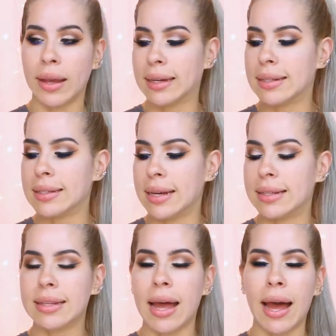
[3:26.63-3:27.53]
It
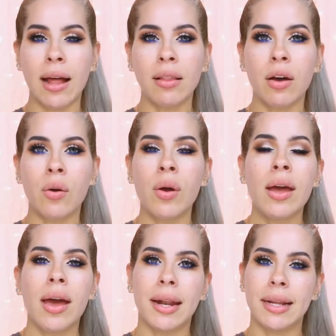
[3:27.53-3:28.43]
contains aloe,
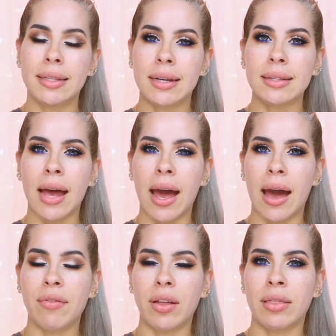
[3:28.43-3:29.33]
and it does
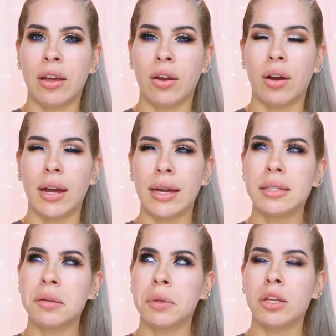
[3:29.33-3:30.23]
have their
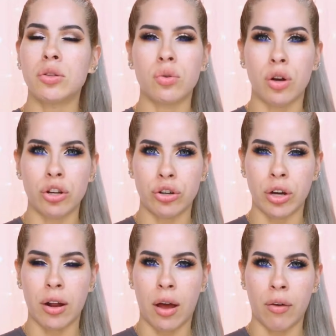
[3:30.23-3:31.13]
ATP
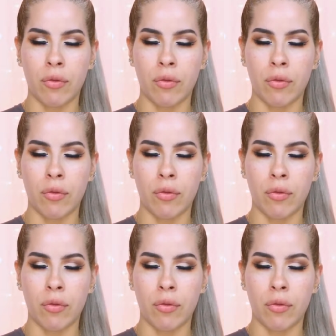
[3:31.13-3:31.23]
200